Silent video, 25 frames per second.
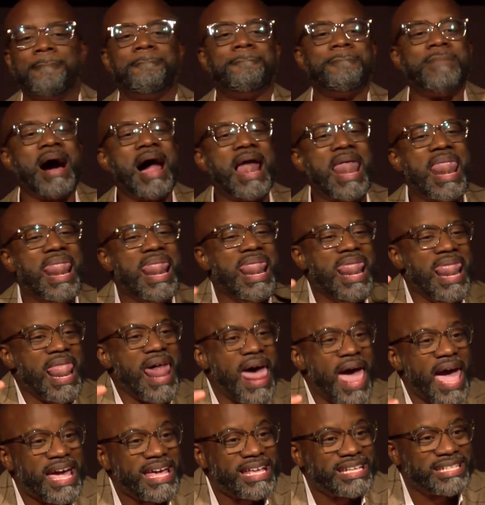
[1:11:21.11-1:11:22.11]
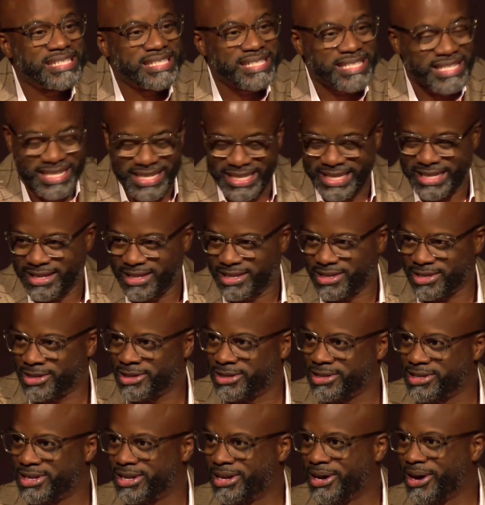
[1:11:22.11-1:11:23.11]
my legacy,
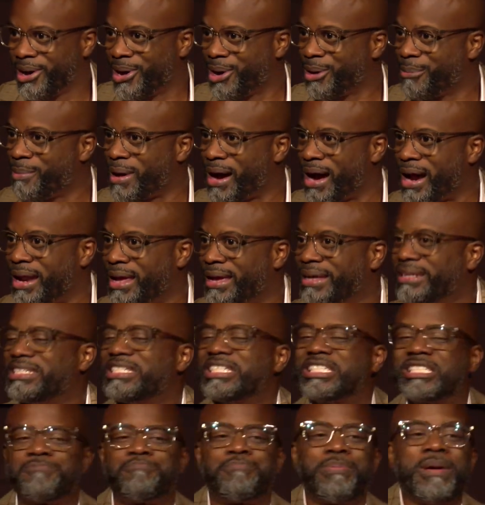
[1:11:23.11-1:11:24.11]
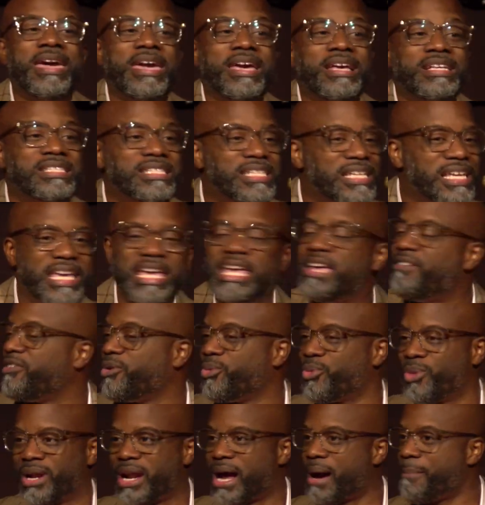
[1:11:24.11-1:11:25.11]
good God Almighty, speaks
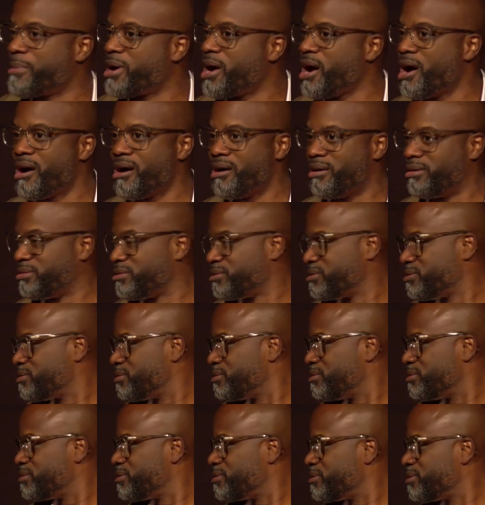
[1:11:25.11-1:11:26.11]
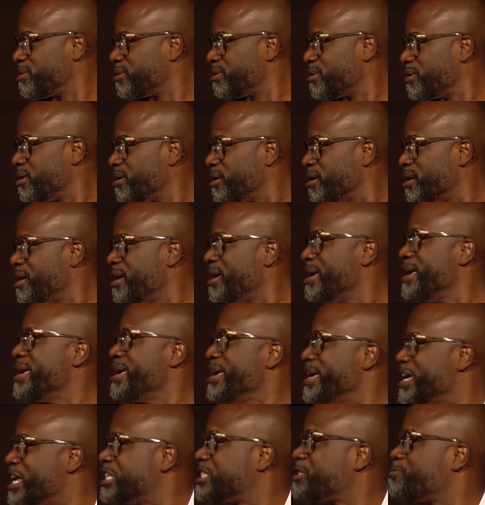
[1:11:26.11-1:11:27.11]
even when I'm gone.
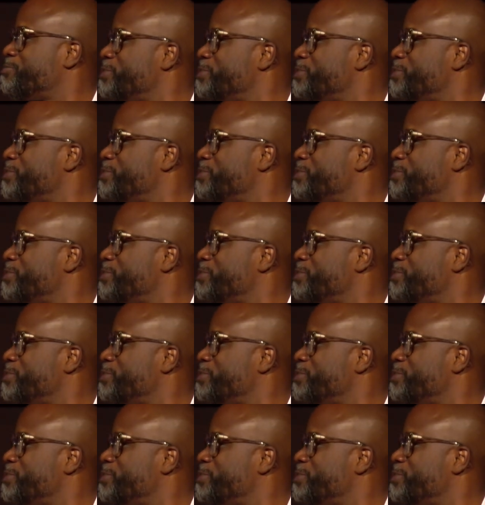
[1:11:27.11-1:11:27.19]
It's